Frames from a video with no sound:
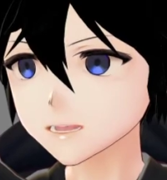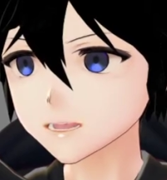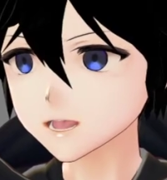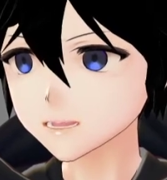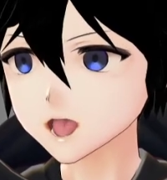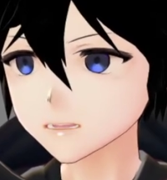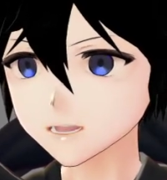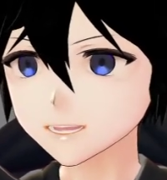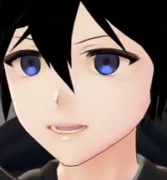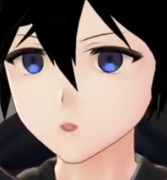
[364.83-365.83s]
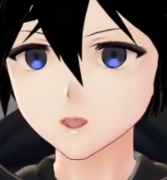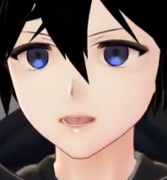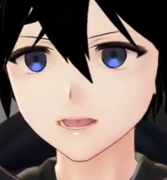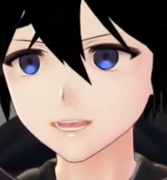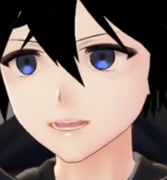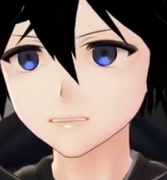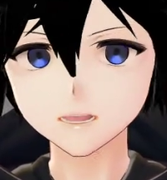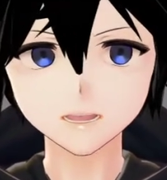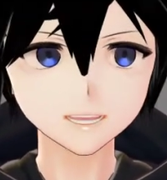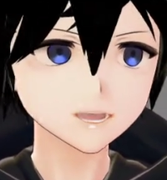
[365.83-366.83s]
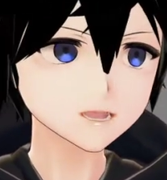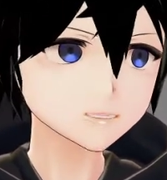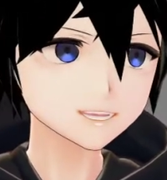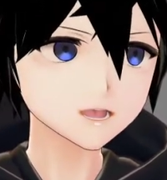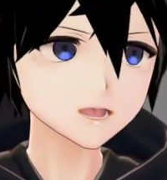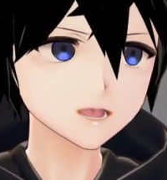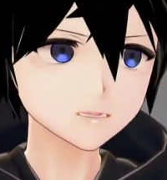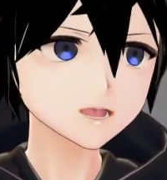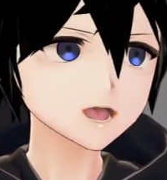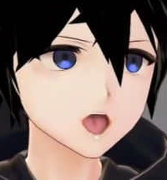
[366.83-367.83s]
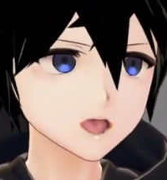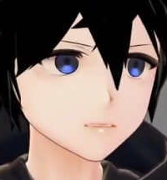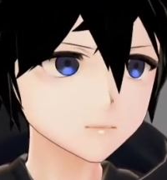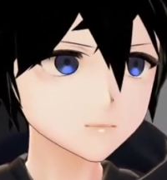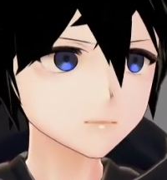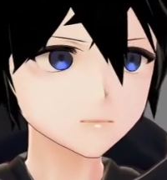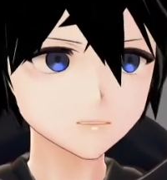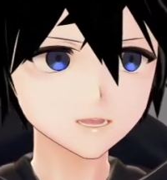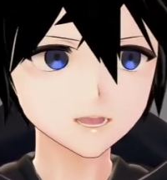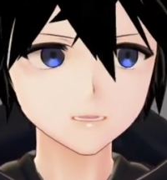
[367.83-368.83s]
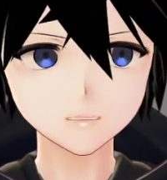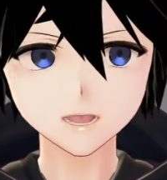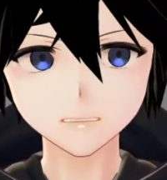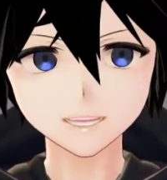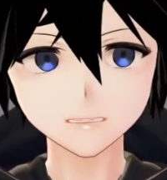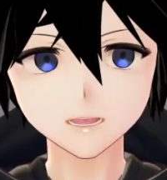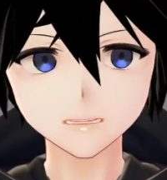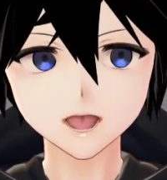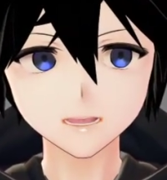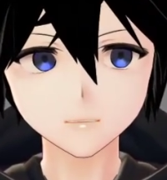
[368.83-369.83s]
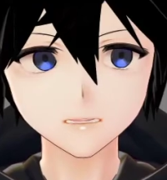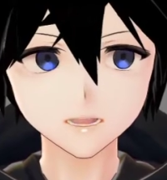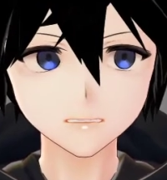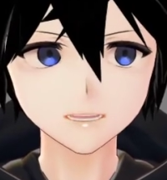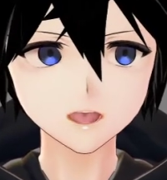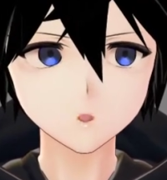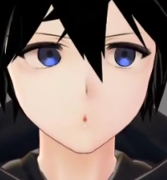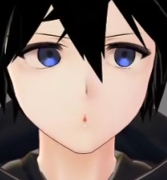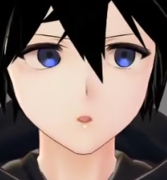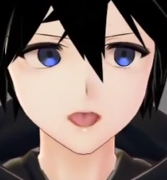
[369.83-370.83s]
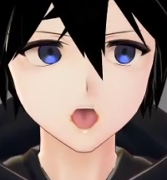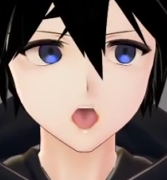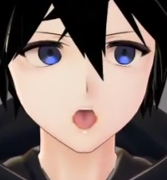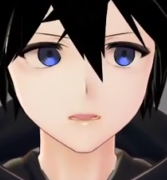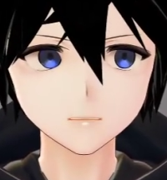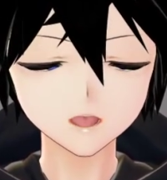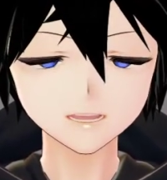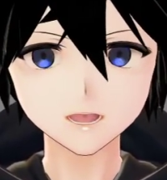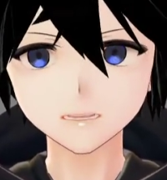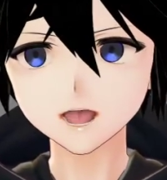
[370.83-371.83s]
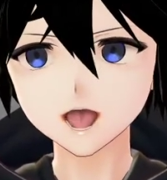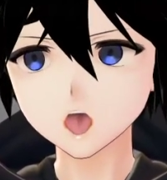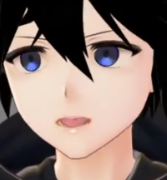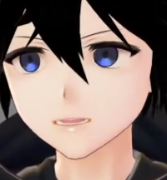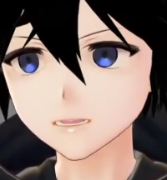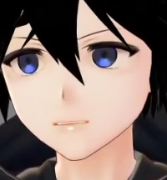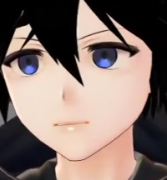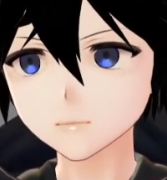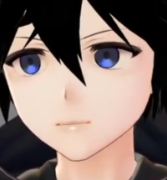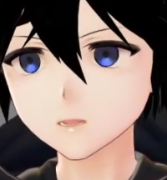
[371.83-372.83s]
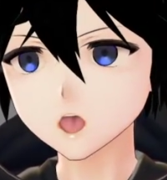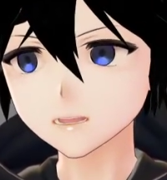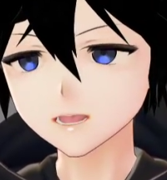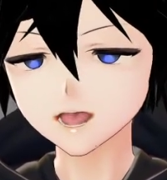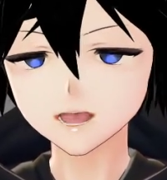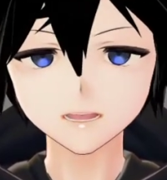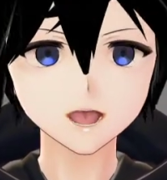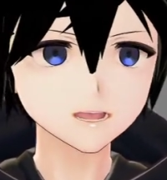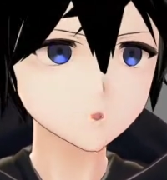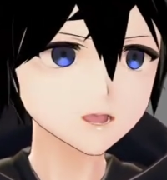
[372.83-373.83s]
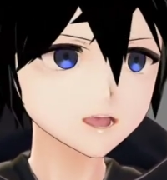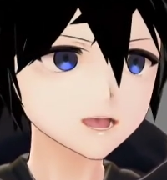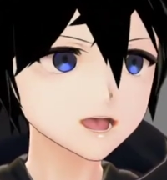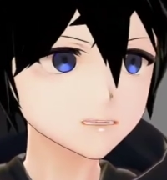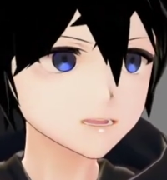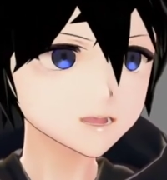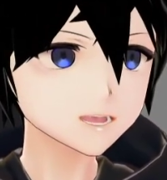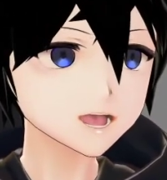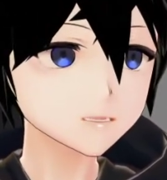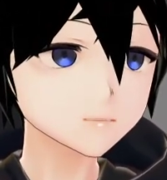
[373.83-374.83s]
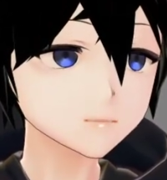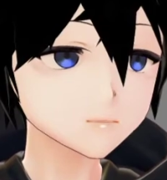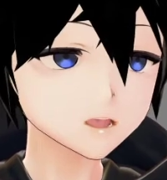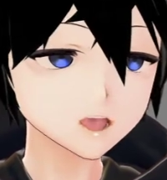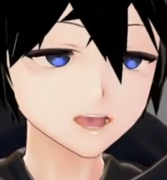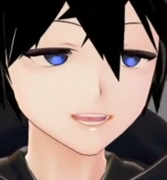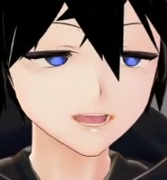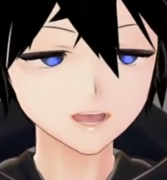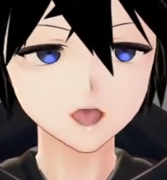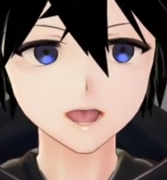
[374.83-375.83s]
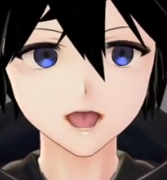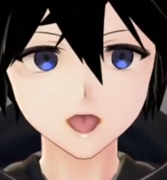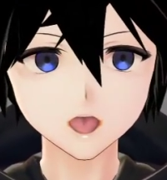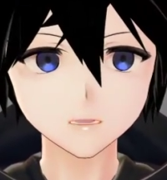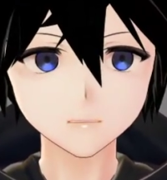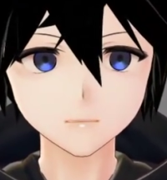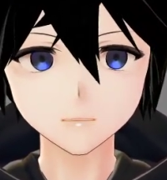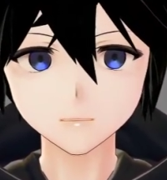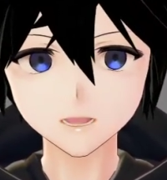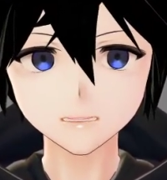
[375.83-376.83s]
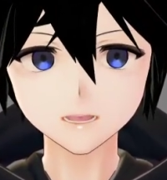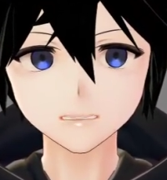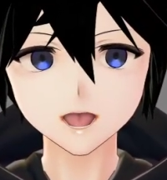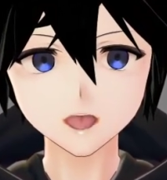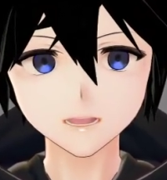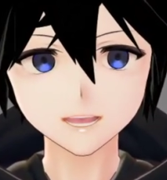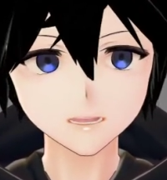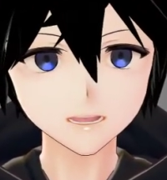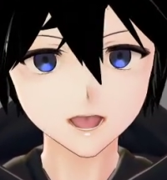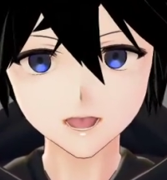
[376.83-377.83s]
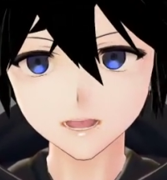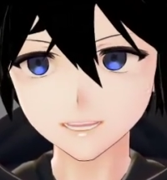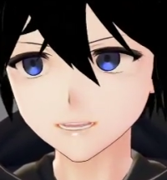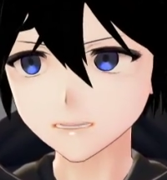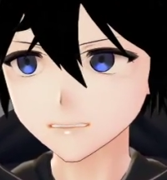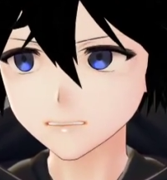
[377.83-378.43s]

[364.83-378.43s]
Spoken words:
in the bottom left, you want to look left. So typically keep it on. Reset position. This is helpful for when you start off, or if you get up for a toilet break or something. It can become, the position on the avatar can change,